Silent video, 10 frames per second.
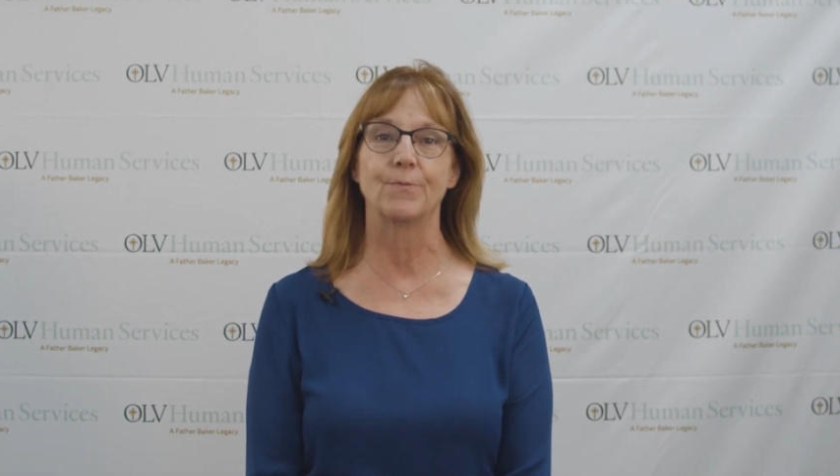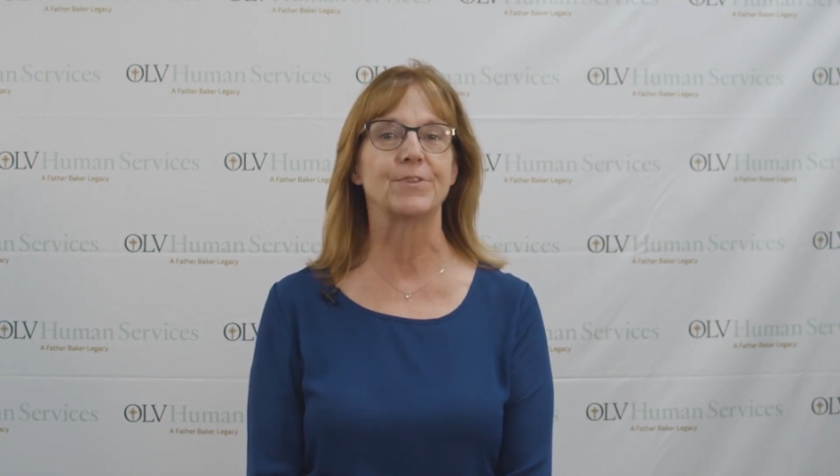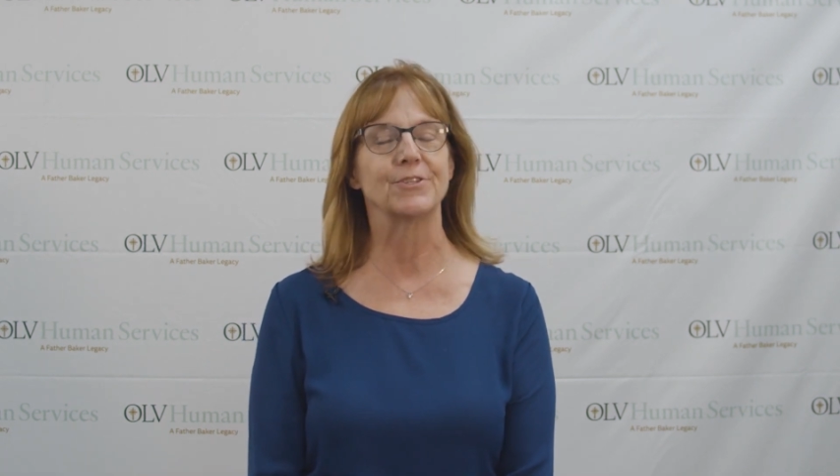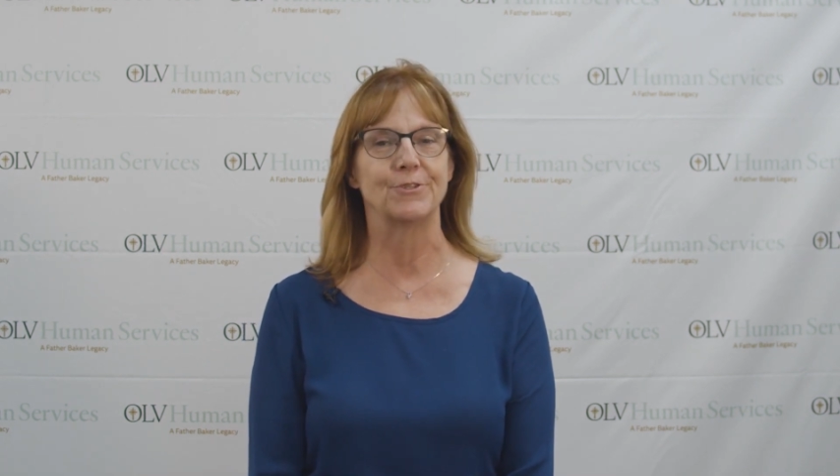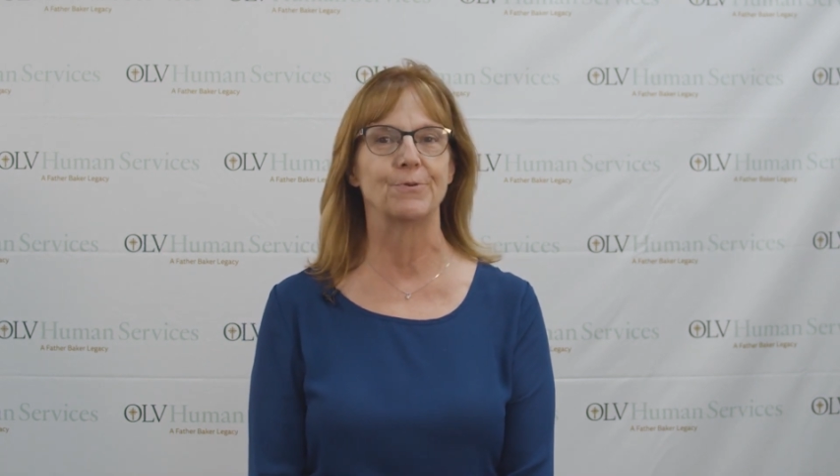
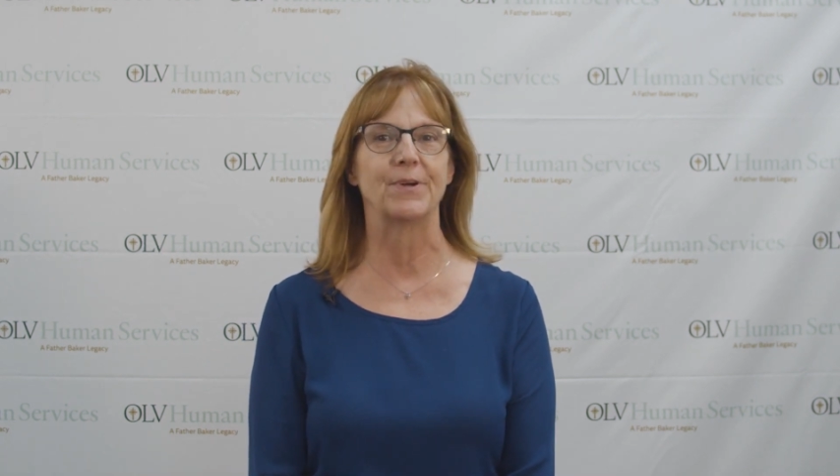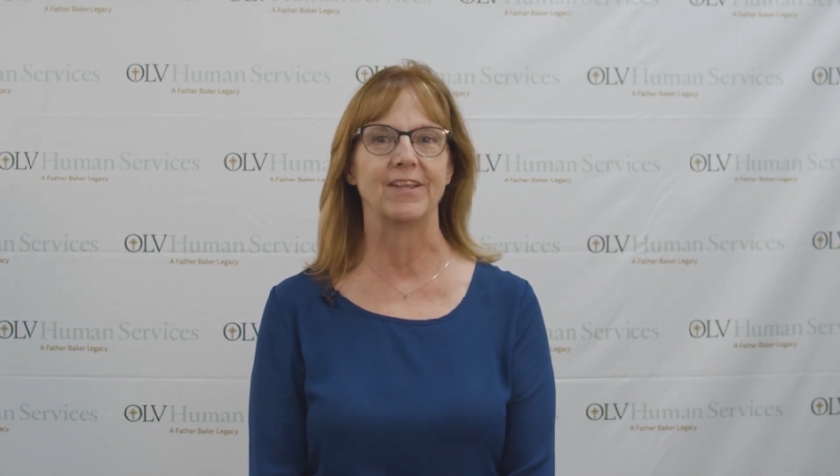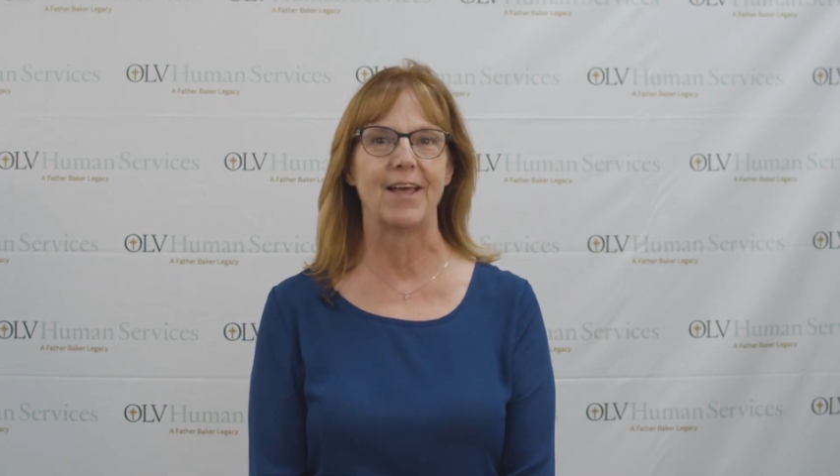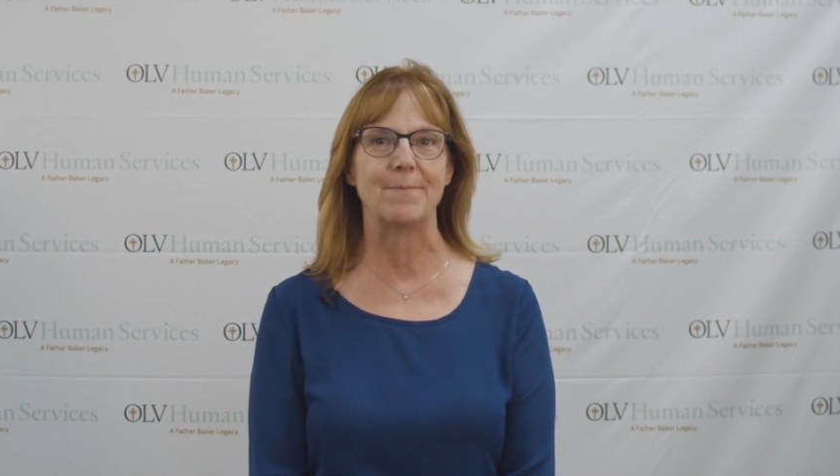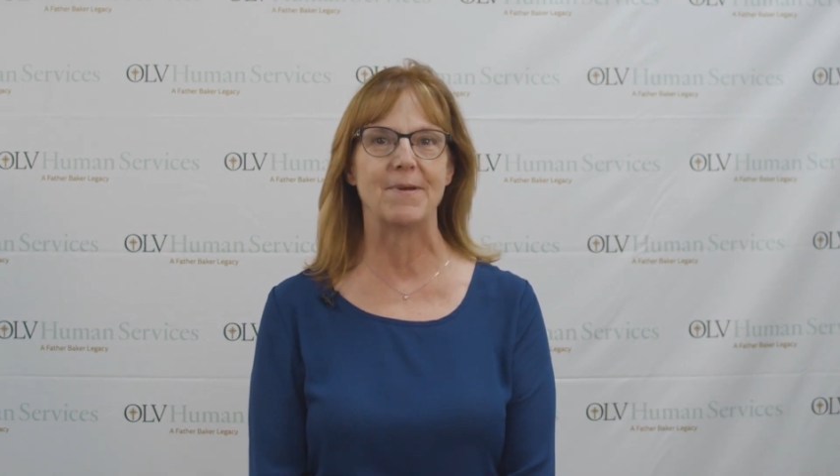with this new
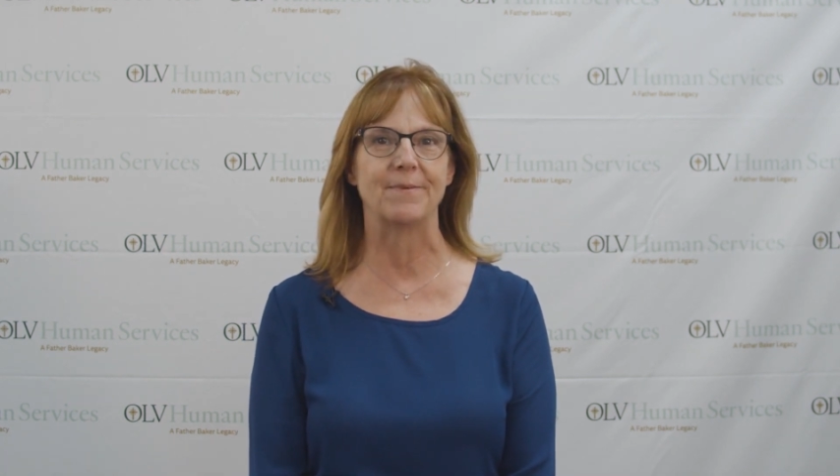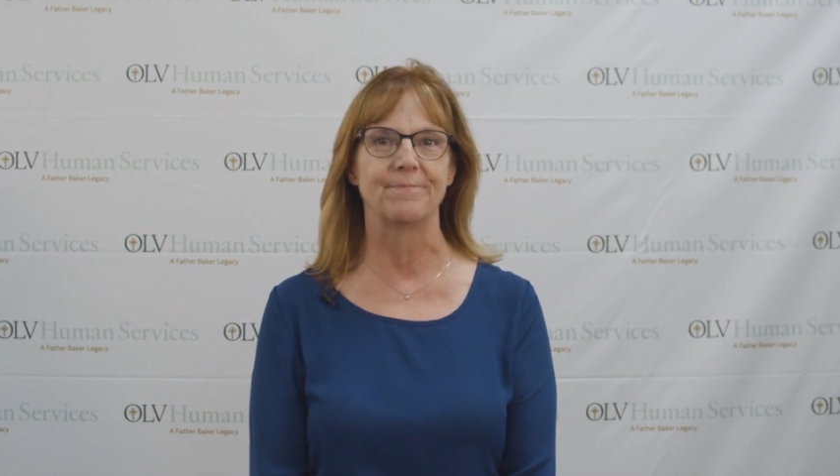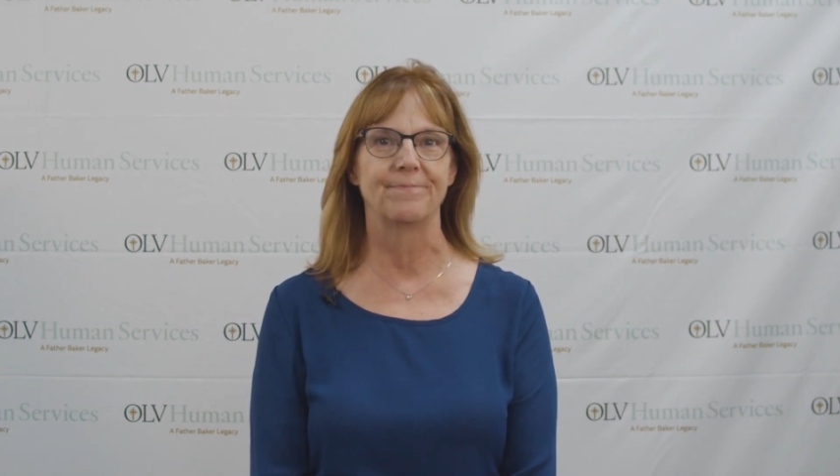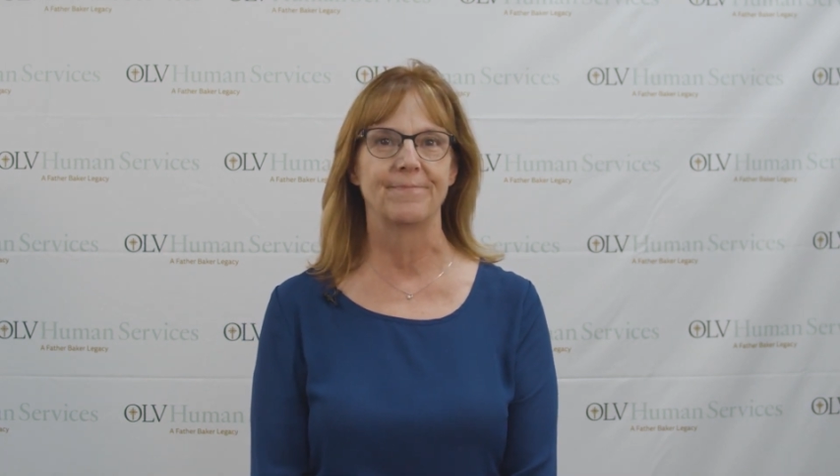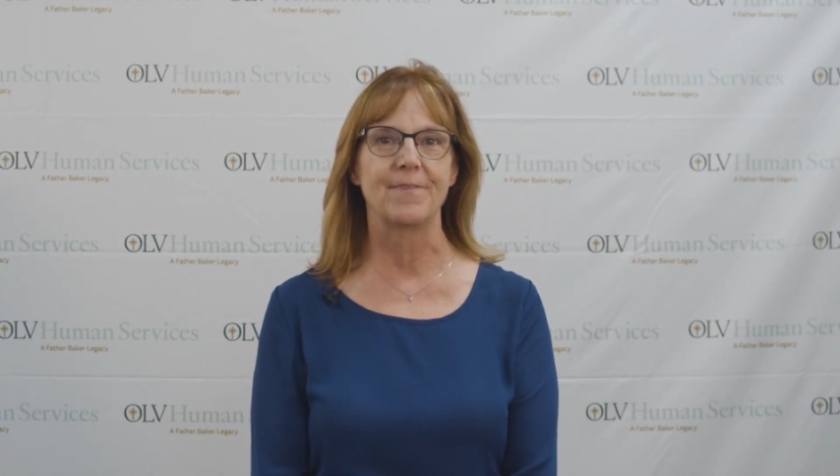realignment.
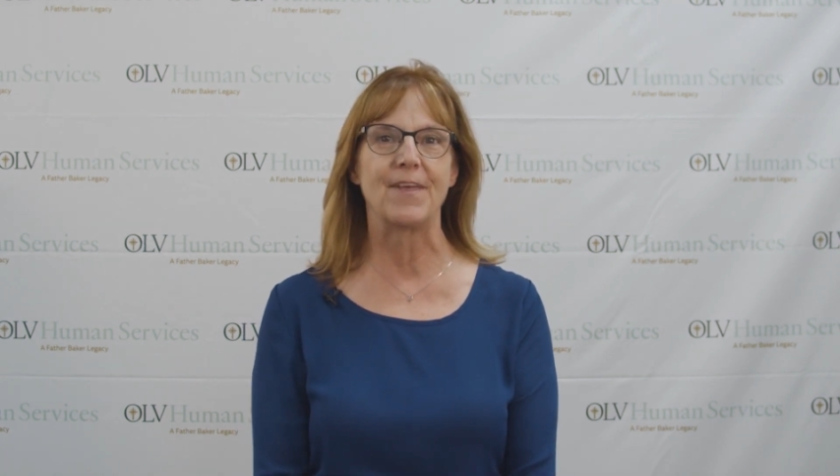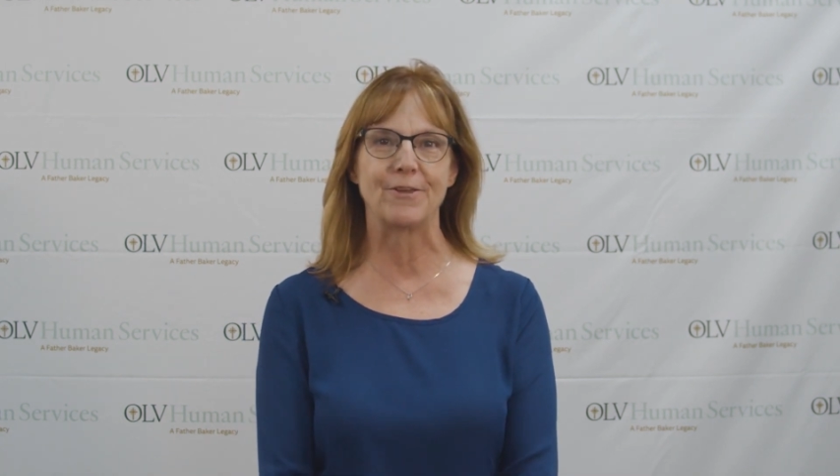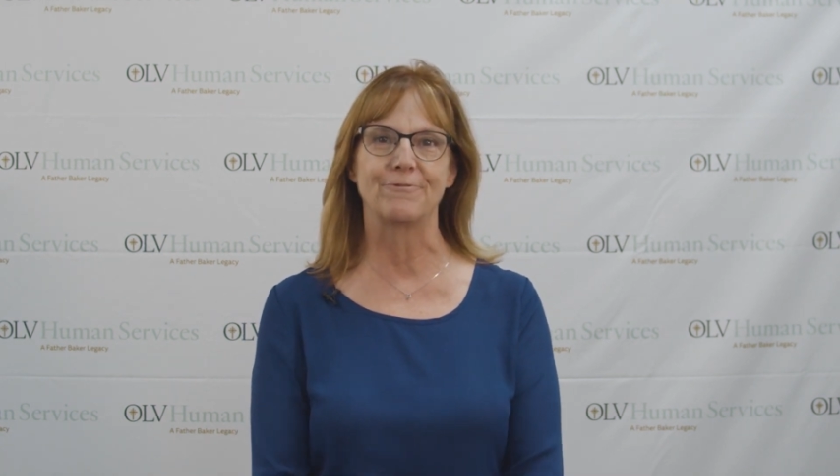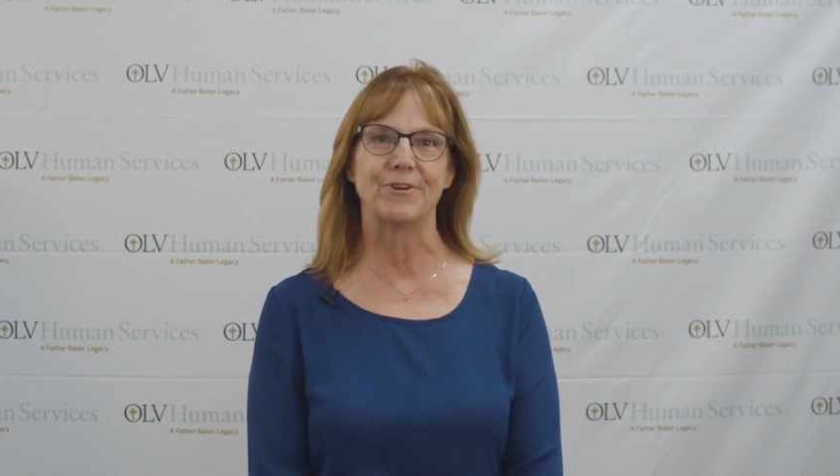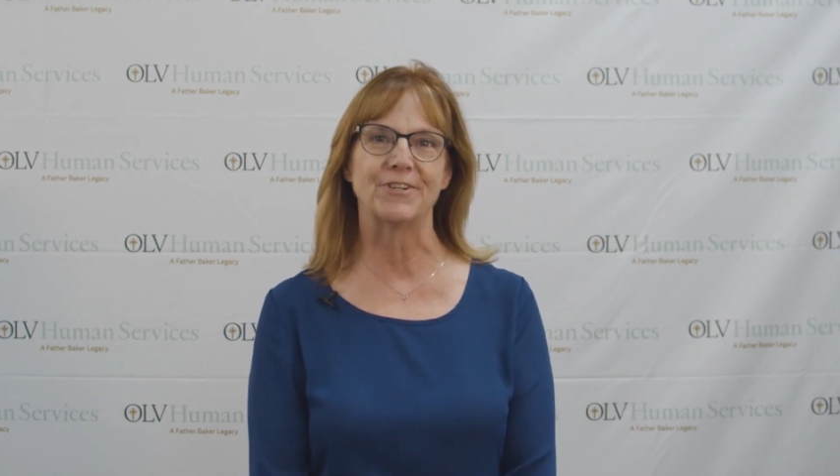
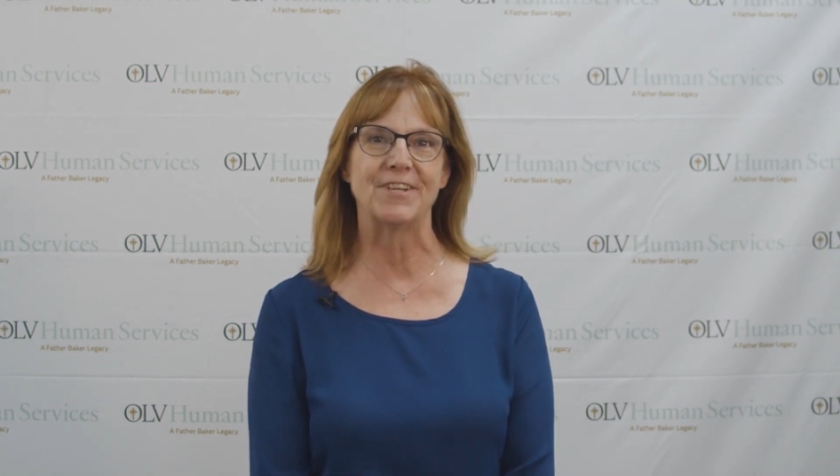Thank you for your